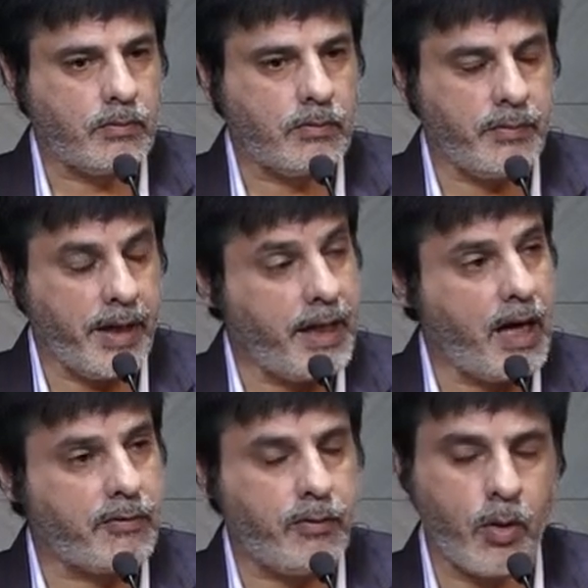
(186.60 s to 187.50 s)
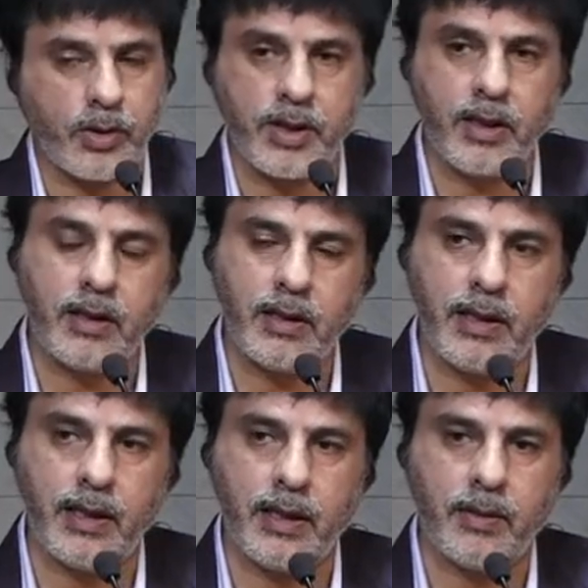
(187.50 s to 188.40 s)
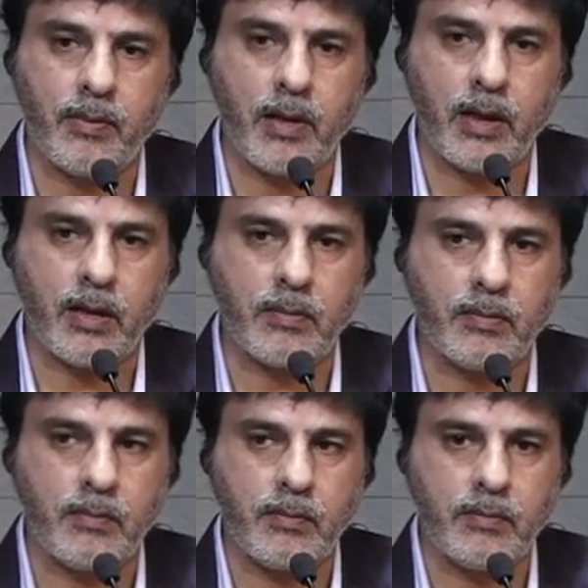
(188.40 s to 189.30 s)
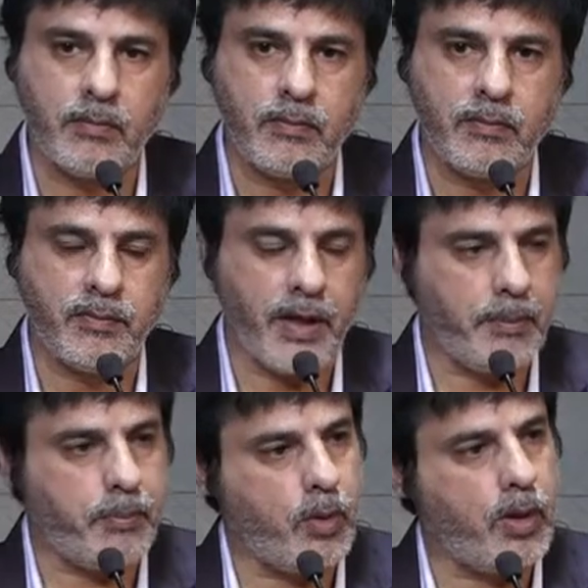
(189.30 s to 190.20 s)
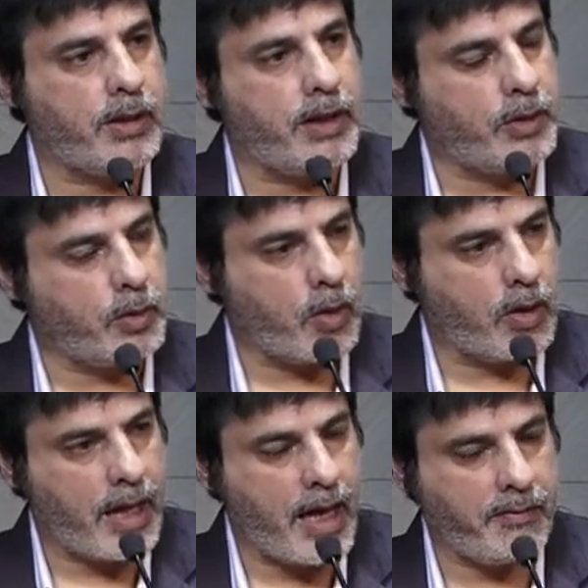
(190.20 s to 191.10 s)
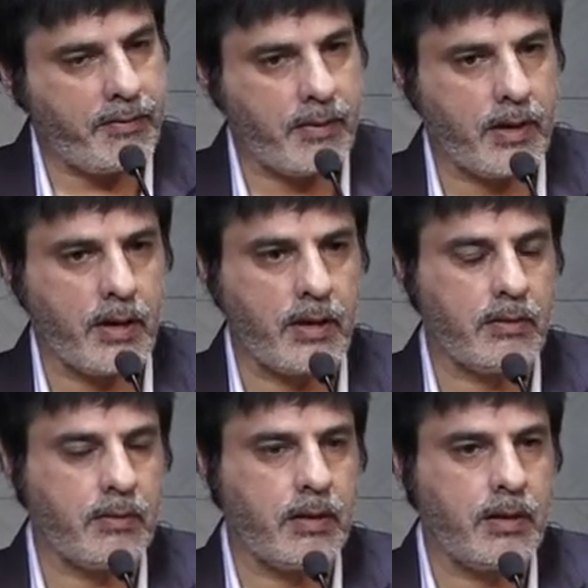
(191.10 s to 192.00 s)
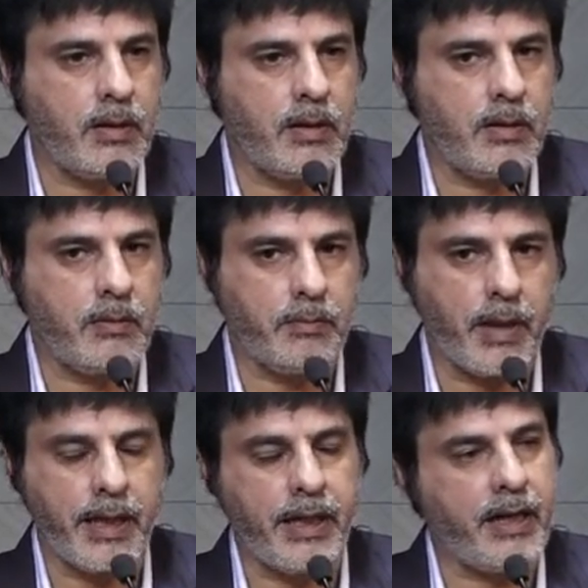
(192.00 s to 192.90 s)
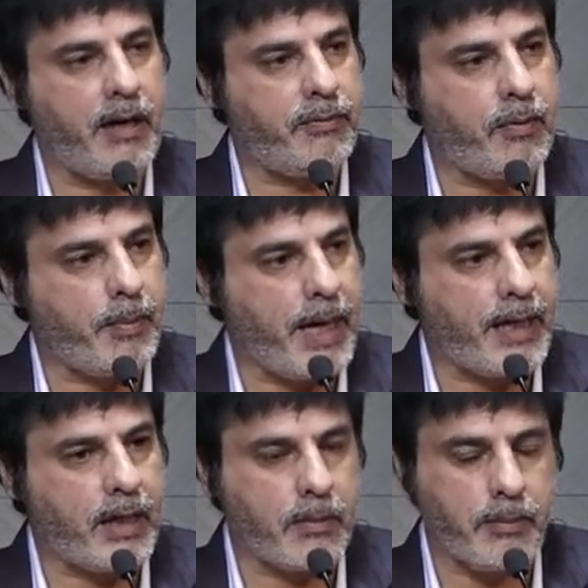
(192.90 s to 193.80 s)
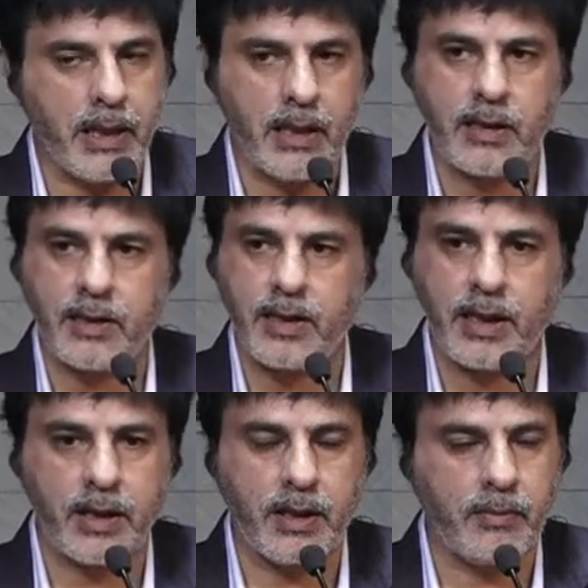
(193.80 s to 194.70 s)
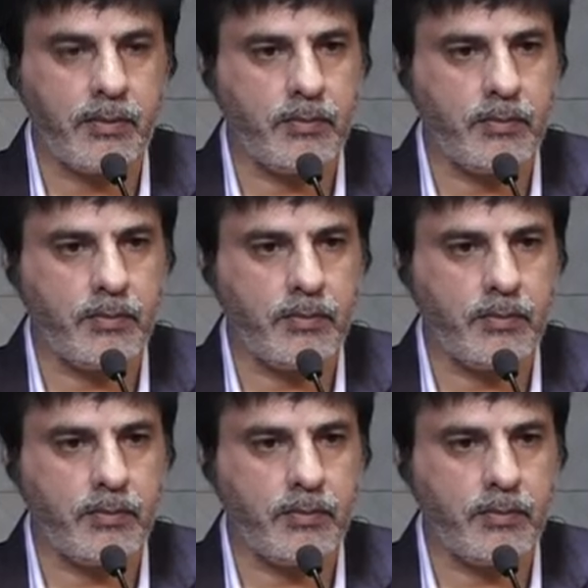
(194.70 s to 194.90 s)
very unfortunate. They very poor, they do not have money enough for medical bills, they